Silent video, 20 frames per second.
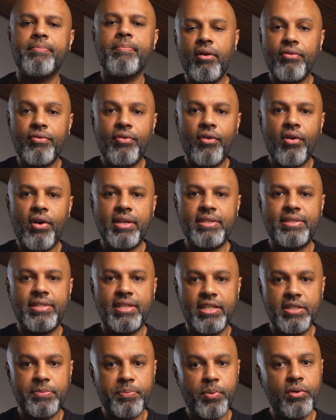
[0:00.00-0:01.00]
Our
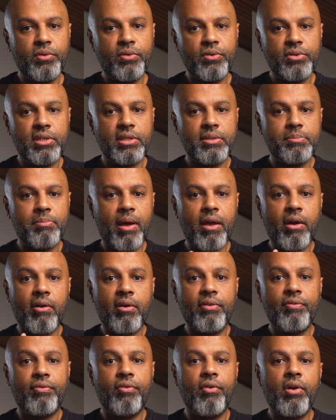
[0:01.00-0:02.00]
voice is produced by
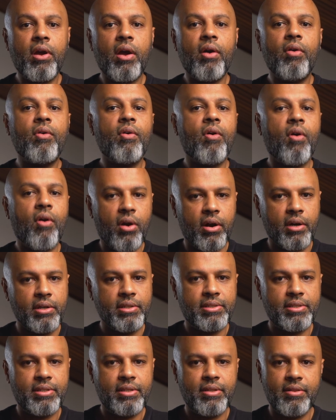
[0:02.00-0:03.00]
our vocal
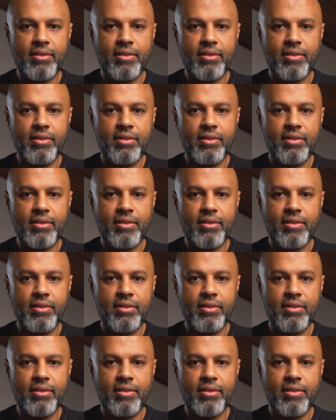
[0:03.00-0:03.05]
cords.